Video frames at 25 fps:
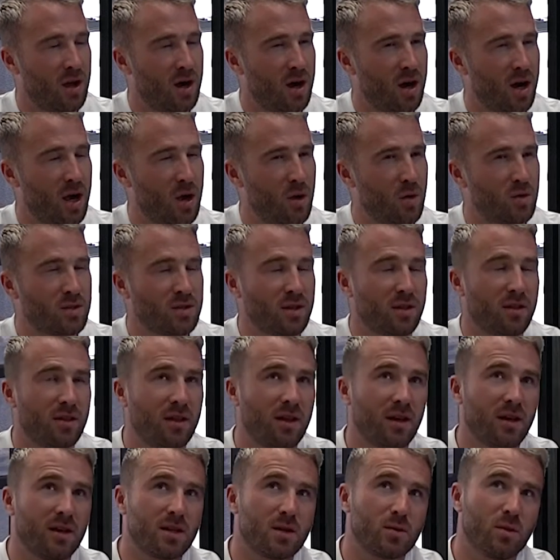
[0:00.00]
I also
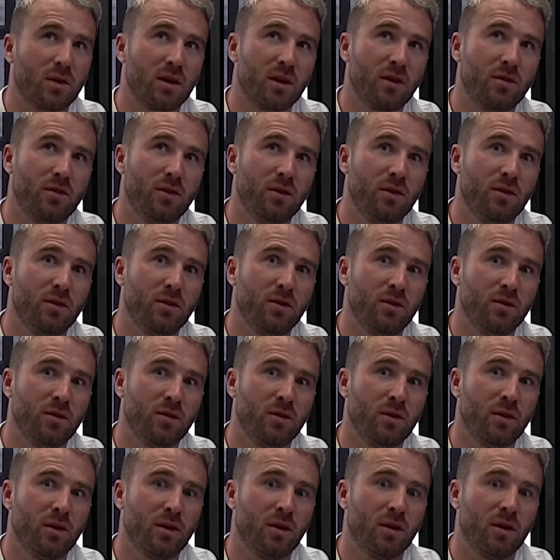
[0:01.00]
think as well if
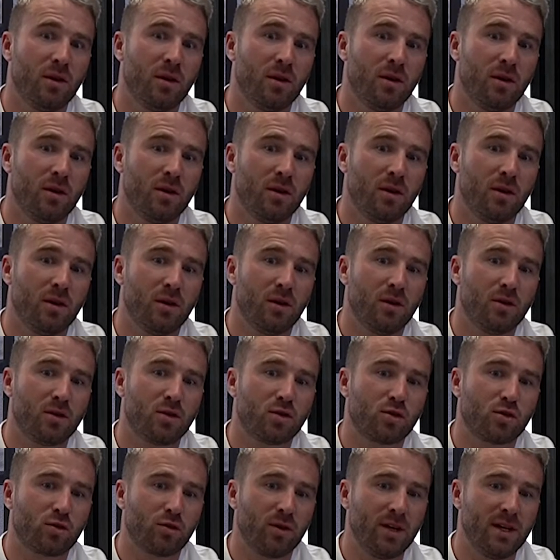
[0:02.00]
you
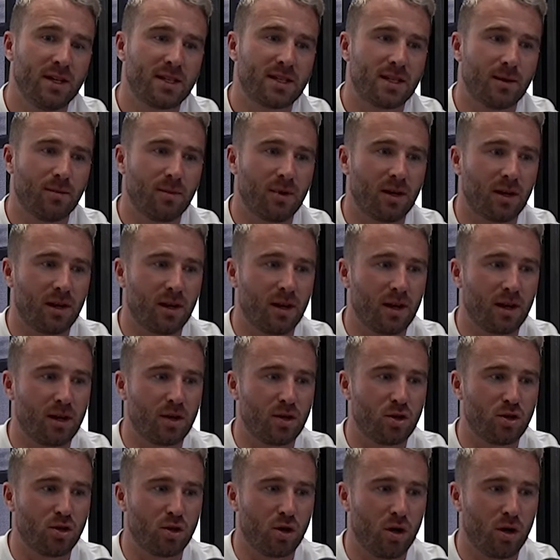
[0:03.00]
treat something like a
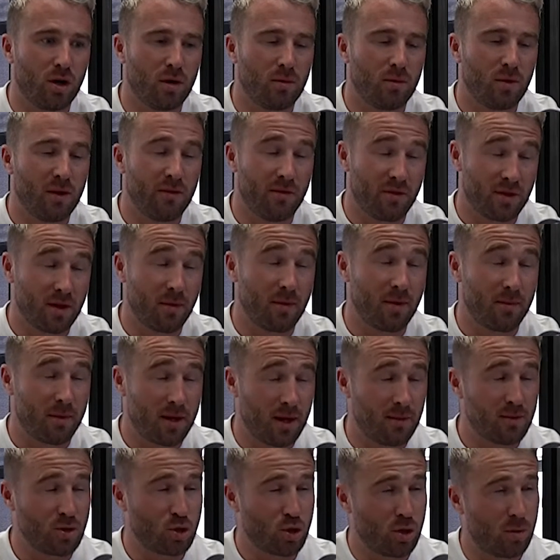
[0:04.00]
job, if something
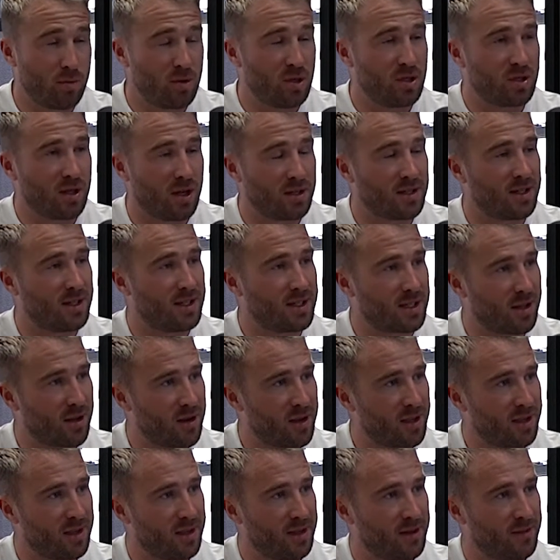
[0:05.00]
becomes a job, you start to
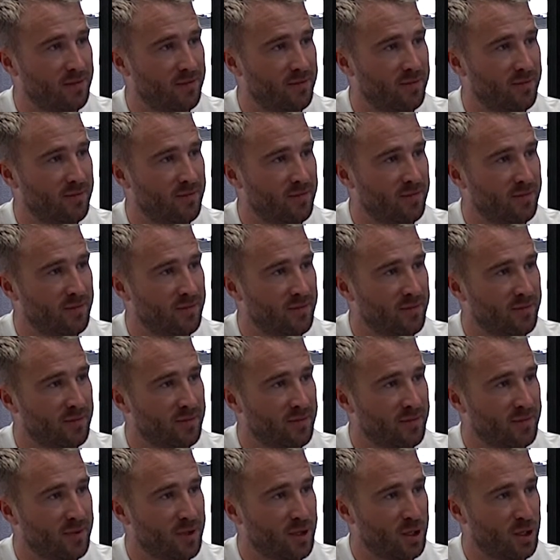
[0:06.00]
dislike it. Oh, for sure.
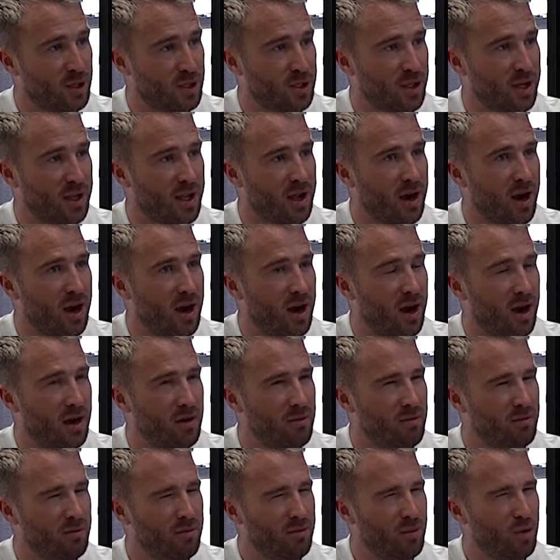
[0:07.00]
Because like,
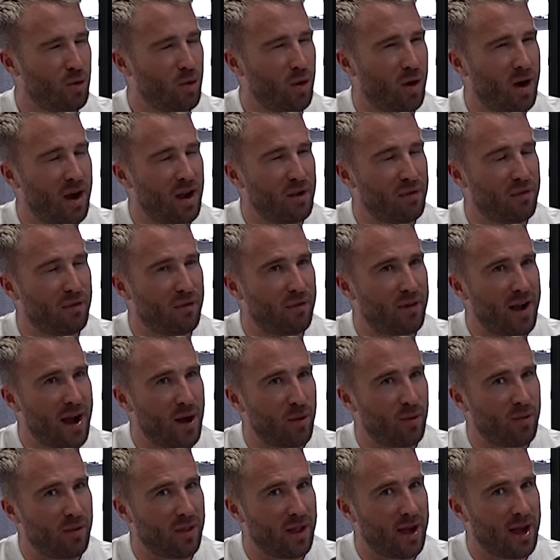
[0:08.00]
not I
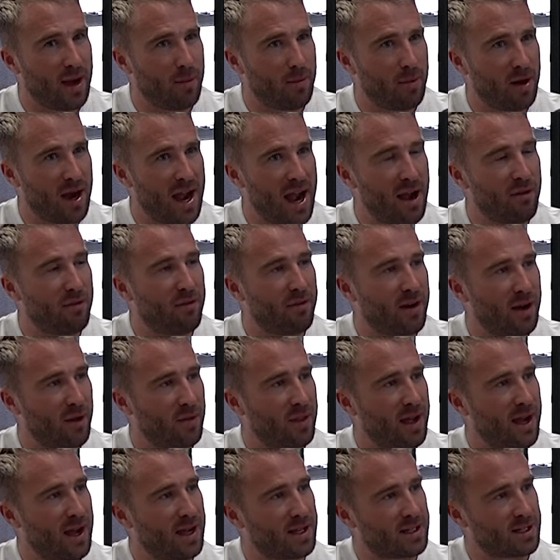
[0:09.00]
found that, but I have
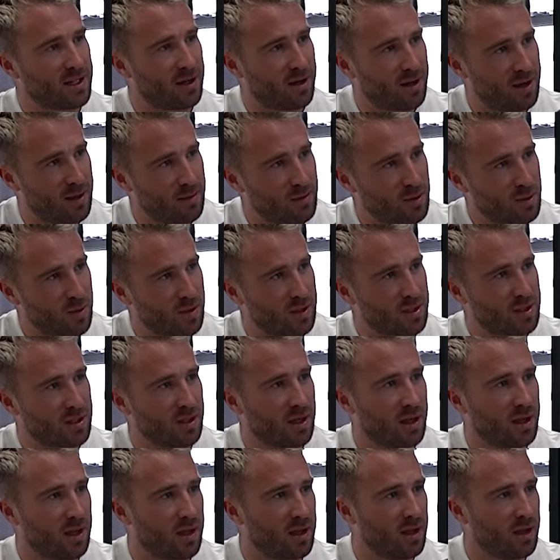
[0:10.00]
found that at times where it's
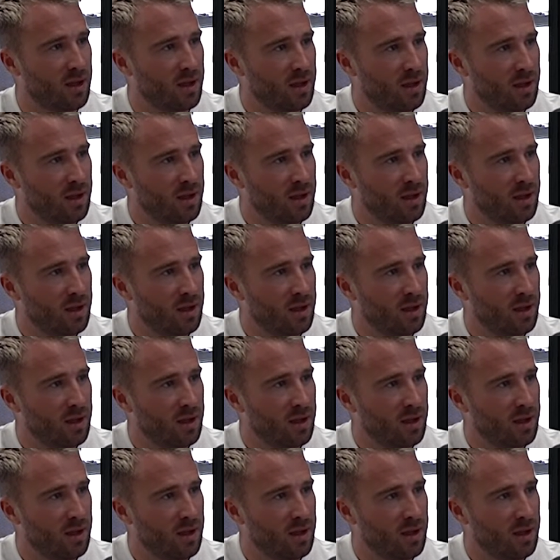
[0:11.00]
like,